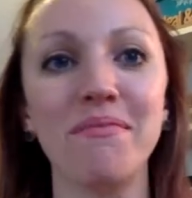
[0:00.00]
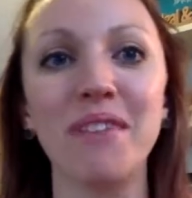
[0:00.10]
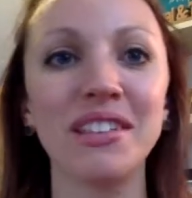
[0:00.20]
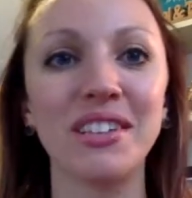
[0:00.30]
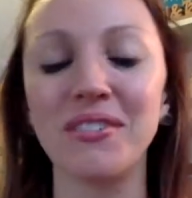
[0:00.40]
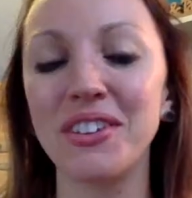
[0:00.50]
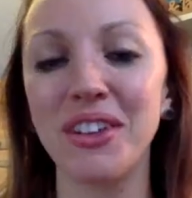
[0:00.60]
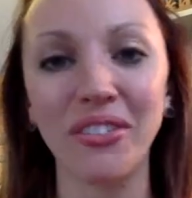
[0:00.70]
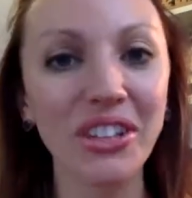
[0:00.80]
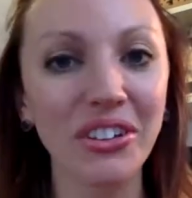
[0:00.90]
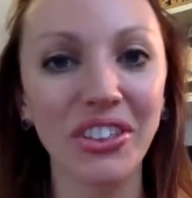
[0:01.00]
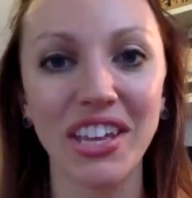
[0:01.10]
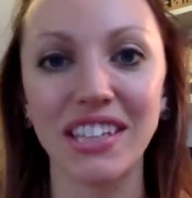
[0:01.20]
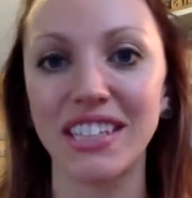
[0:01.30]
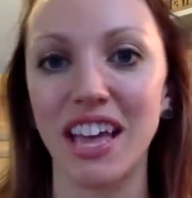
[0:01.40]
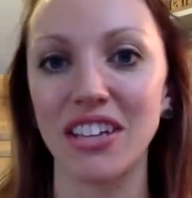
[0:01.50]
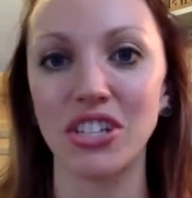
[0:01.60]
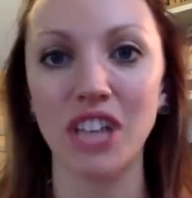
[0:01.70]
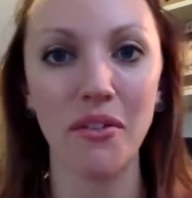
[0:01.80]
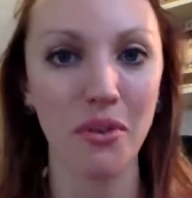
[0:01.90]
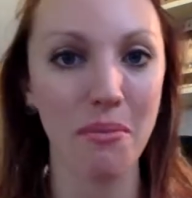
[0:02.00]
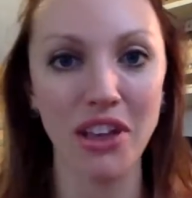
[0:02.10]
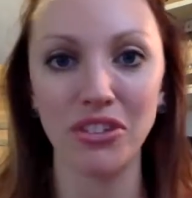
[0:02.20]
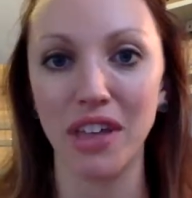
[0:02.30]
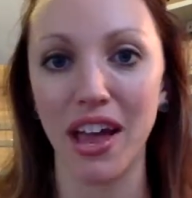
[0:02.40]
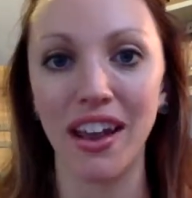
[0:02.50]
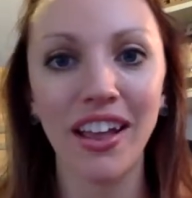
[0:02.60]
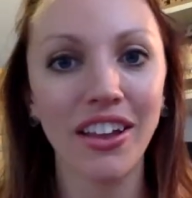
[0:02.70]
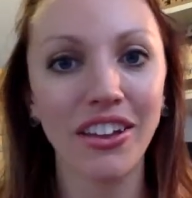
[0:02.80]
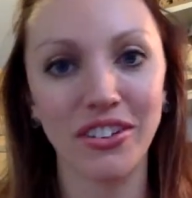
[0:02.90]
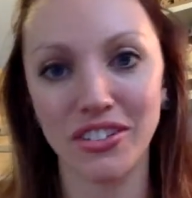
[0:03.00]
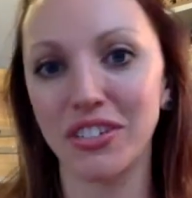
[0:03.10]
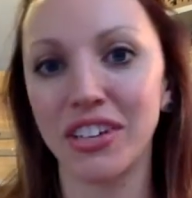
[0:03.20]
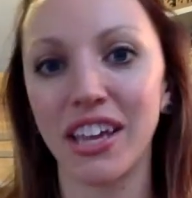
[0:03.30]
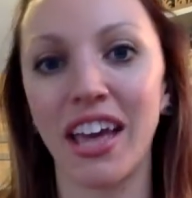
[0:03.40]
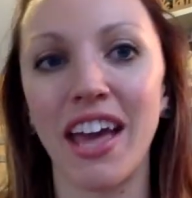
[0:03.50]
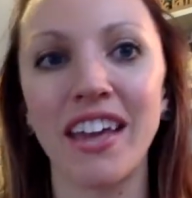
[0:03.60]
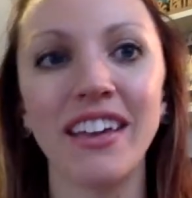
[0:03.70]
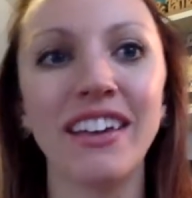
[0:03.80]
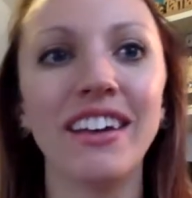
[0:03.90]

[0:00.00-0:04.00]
And so, little things that just kind of remind you that you're still kick A.